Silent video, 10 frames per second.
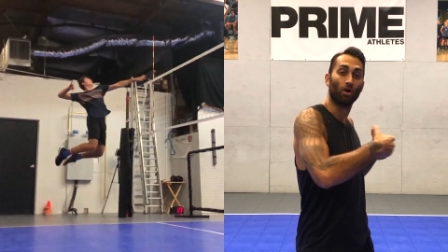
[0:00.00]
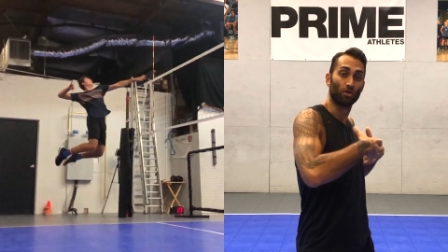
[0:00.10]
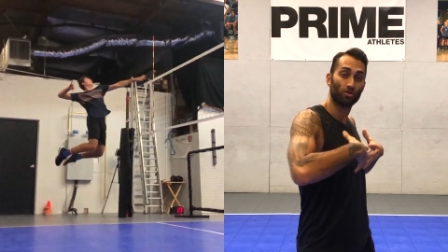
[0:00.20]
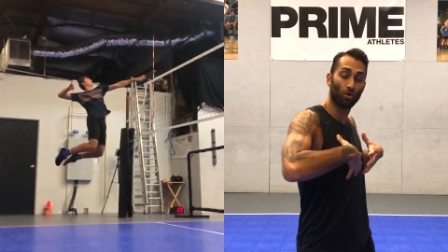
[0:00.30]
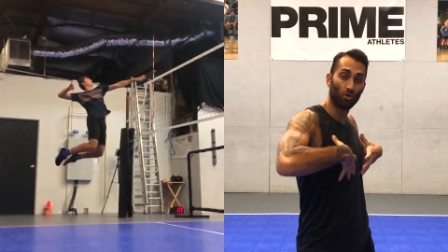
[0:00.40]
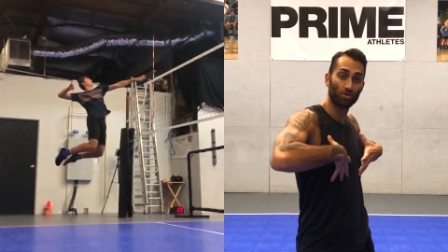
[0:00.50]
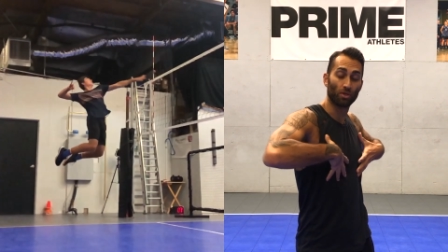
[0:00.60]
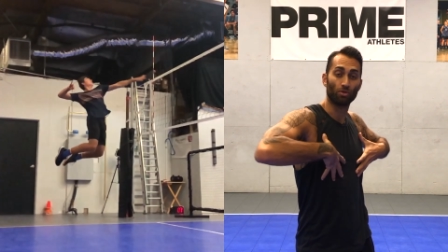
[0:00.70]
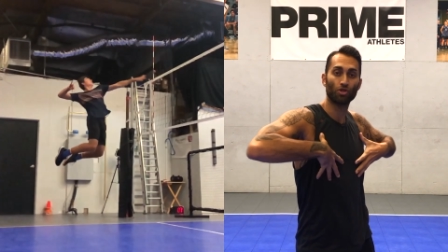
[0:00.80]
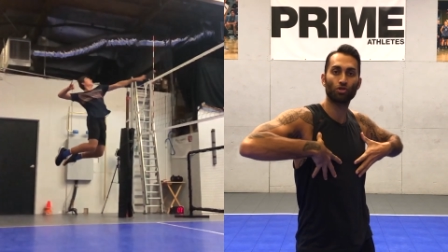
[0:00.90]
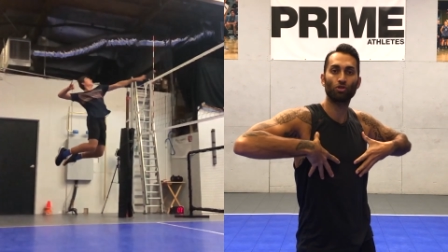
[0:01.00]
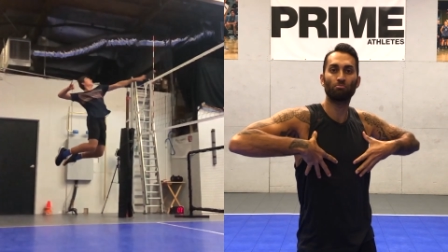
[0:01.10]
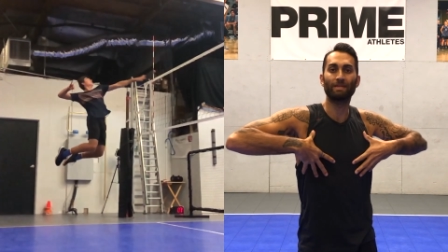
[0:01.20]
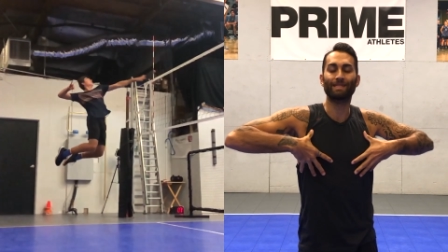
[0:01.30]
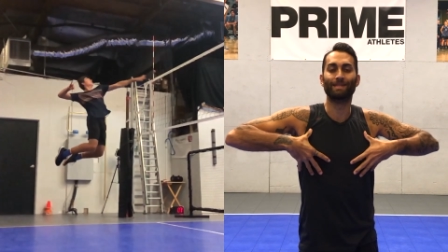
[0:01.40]
our torso
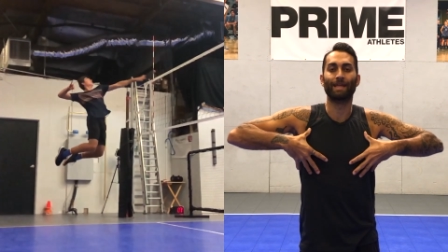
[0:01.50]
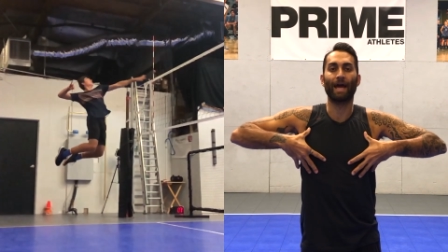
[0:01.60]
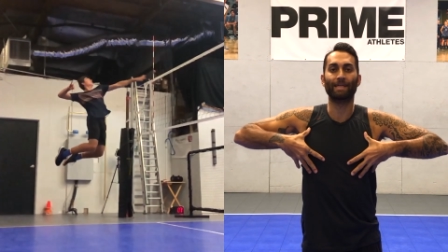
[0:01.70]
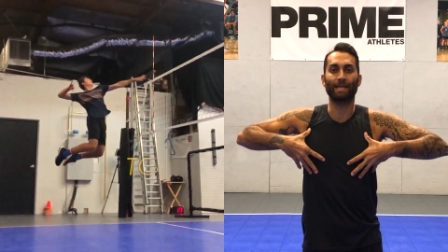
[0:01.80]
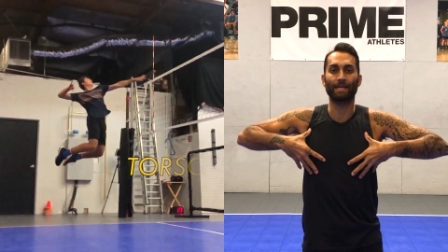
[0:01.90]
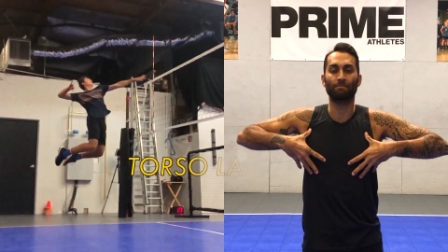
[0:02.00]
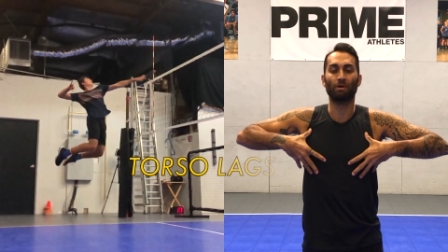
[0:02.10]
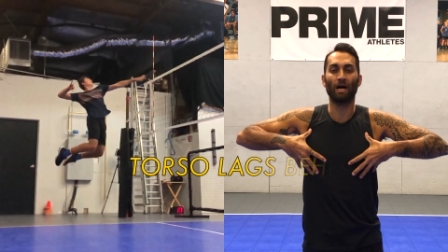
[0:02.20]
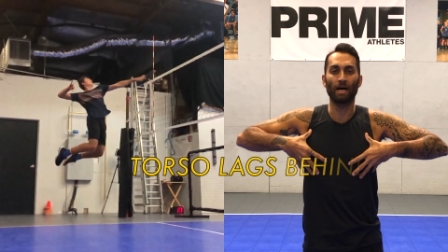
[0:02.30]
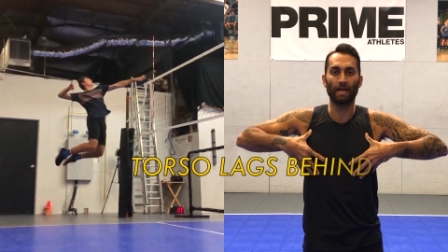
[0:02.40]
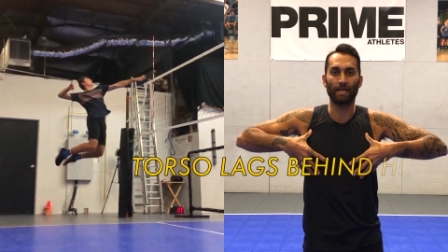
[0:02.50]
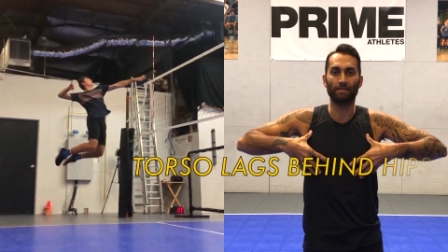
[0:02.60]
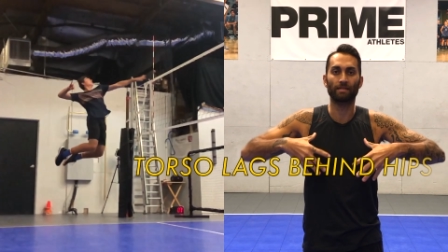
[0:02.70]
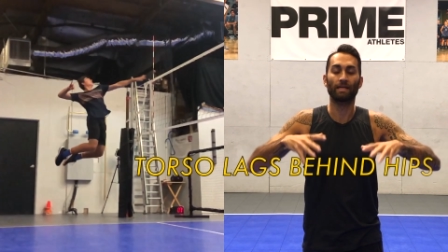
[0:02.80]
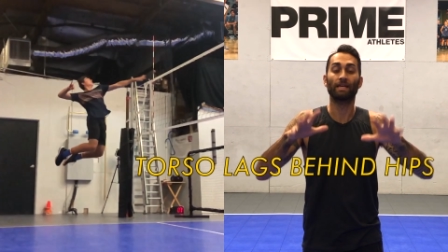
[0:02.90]
should be lagging
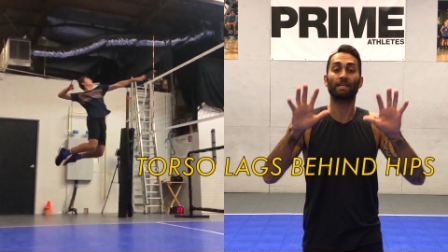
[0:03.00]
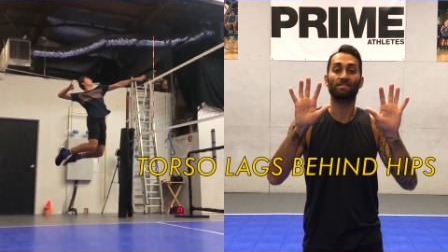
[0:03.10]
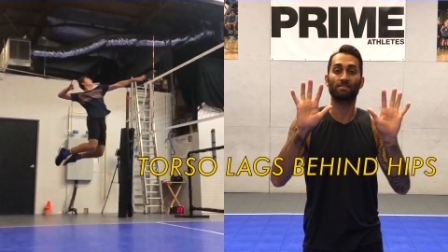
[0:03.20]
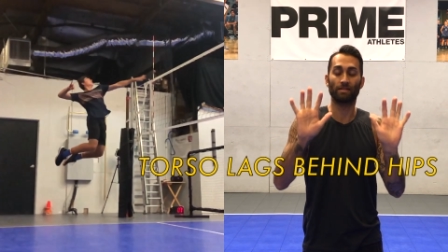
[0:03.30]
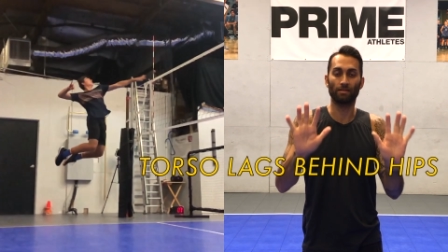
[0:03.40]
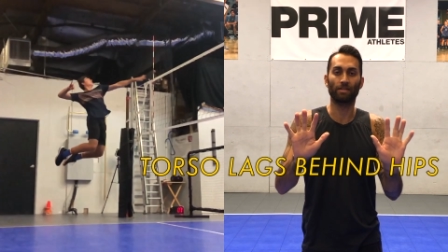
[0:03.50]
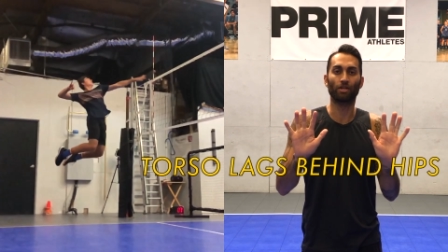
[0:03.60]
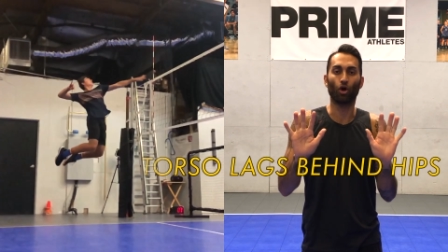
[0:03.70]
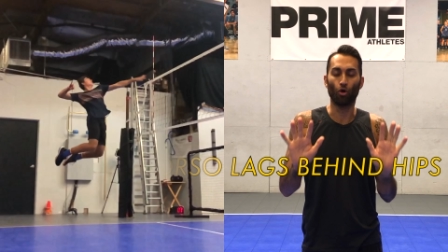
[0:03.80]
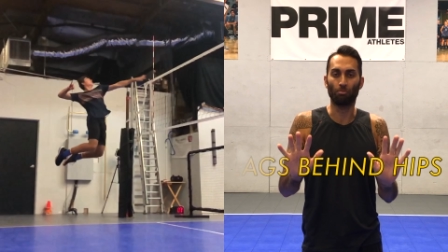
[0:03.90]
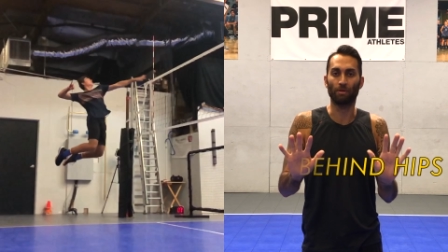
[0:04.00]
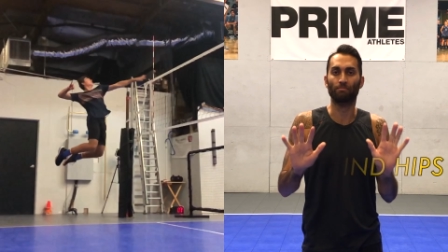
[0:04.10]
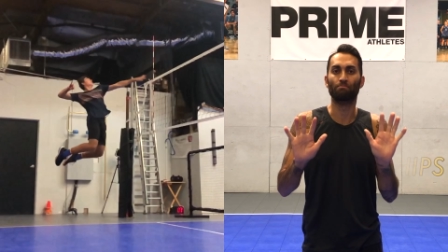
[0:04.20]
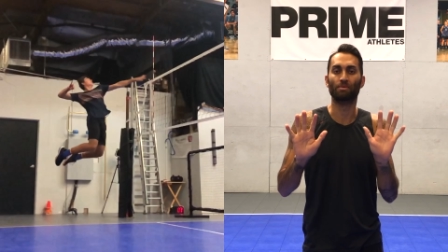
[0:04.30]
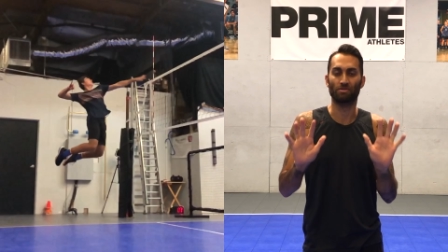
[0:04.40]
behind, still in an open
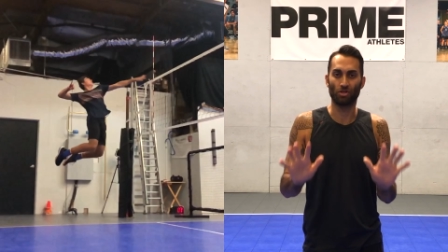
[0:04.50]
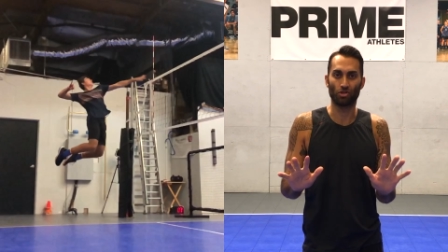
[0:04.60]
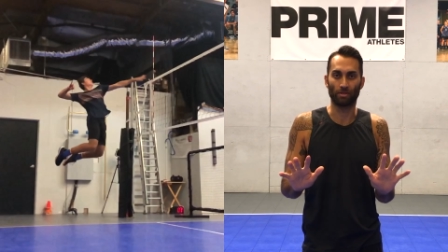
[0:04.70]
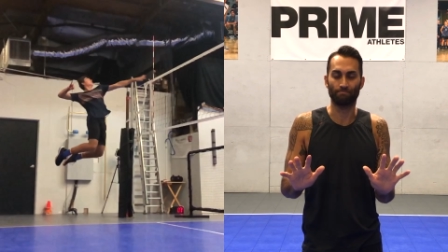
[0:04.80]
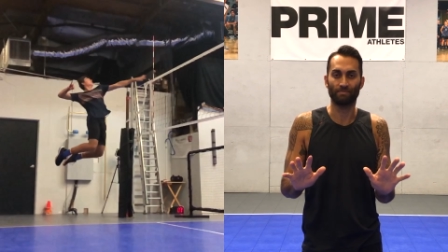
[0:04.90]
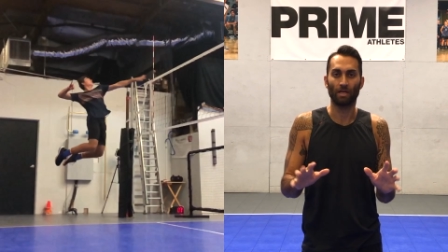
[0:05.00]
position.